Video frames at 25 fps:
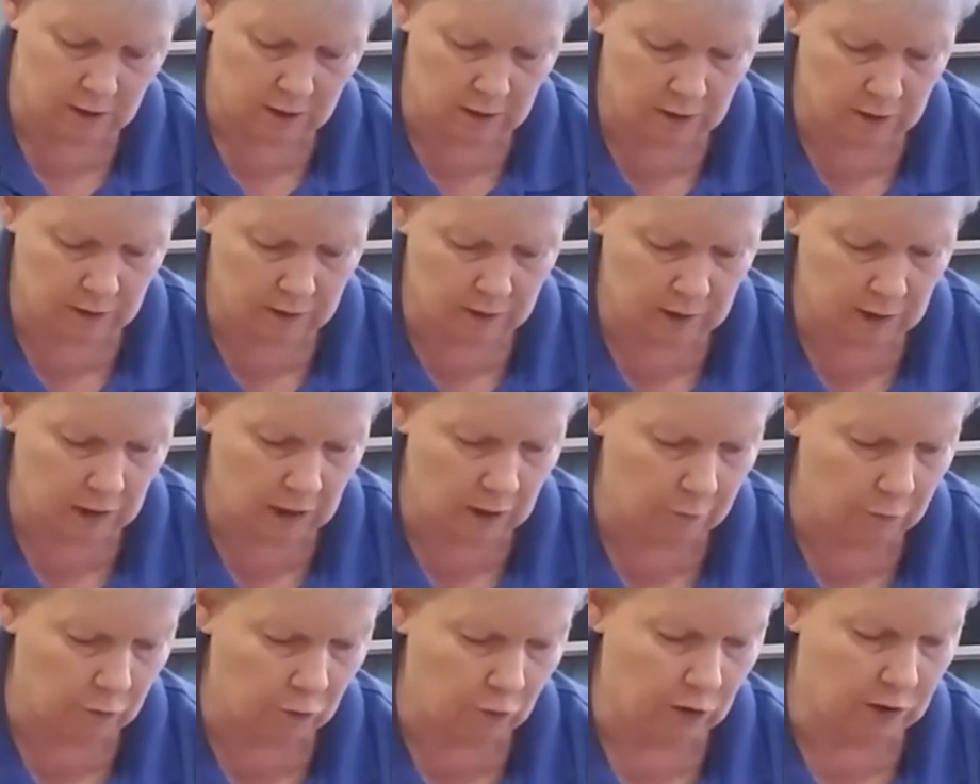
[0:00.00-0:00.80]
that I'm
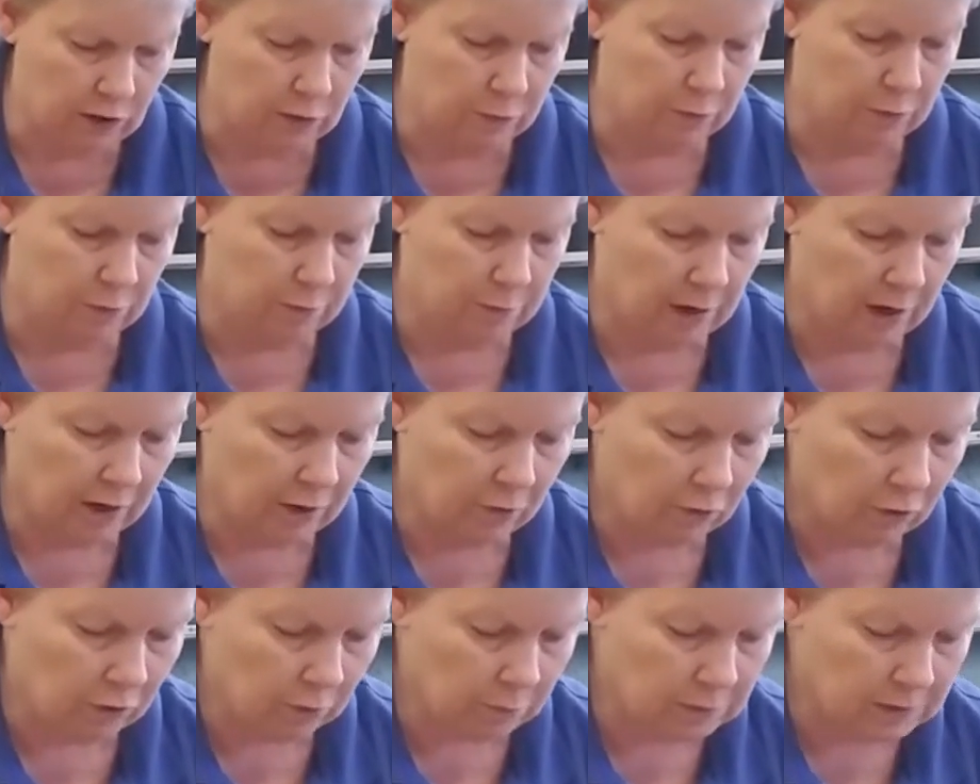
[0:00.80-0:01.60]
going to put my
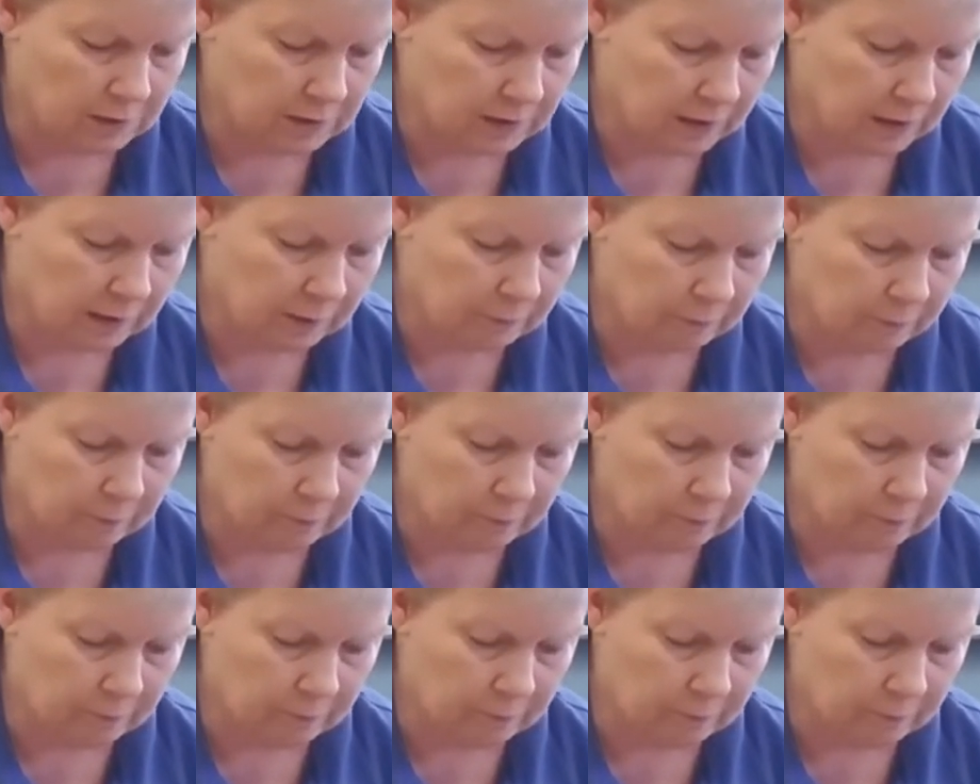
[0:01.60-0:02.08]
crumbs in.